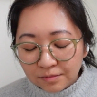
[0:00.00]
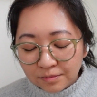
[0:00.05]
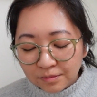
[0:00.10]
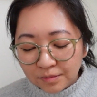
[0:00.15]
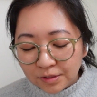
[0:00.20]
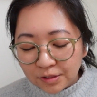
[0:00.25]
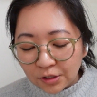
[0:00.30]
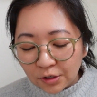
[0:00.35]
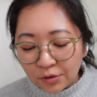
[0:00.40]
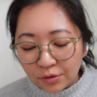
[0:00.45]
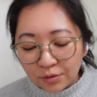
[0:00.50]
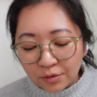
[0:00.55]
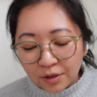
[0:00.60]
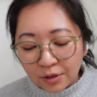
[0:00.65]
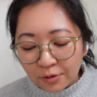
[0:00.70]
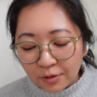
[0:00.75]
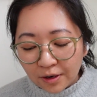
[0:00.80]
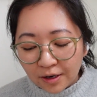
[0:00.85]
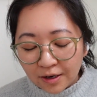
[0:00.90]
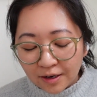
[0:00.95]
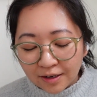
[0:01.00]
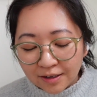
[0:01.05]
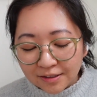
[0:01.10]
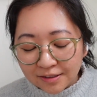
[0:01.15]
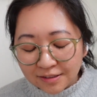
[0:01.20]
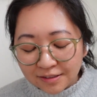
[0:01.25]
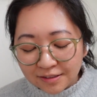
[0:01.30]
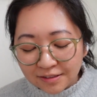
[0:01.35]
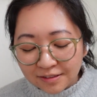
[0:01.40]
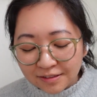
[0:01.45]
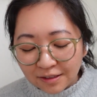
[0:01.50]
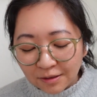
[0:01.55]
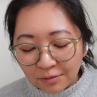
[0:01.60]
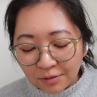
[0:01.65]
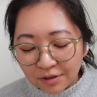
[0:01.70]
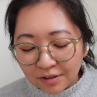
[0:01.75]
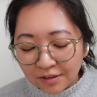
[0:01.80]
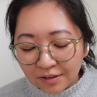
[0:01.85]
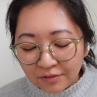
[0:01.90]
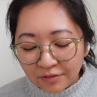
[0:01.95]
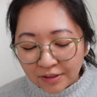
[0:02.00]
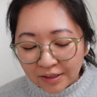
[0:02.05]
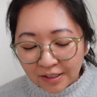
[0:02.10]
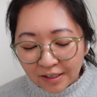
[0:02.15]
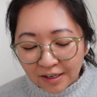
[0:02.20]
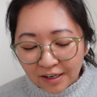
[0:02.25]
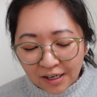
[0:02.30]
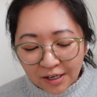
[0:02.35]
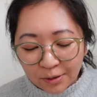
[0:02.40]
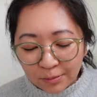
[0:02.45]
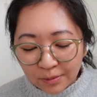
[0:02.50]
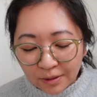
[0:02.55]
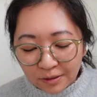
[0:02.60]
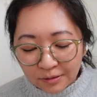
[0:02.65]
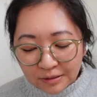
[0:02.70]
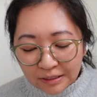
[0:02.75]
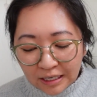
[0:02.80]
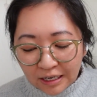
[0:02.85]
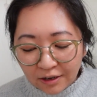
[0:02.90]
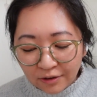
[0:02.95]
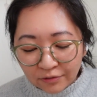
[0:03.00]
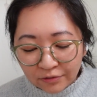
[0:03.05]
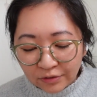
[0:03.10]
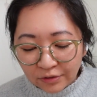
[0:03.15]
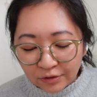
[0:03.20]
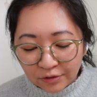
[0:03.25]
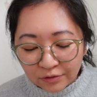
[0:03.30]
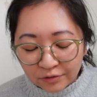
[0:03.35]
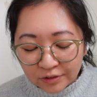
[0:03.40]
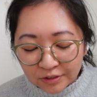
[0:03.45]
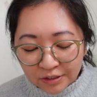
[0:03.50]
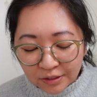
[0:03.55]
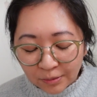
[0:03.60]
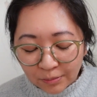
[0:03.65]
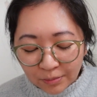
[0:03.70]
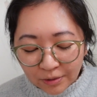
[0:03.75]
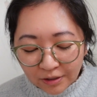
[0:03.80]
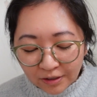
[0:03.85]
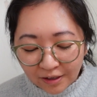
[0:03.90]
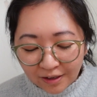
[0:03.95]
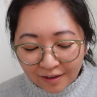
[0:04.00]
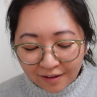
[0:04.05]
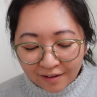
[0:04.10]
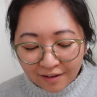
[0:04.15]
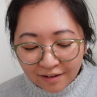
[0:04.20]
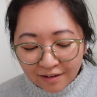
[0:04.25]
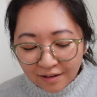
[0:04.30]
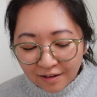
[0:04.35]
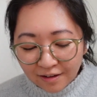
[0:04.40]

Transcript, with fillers: so aquarius i'm going to leave it there i hope that was helpful for somebody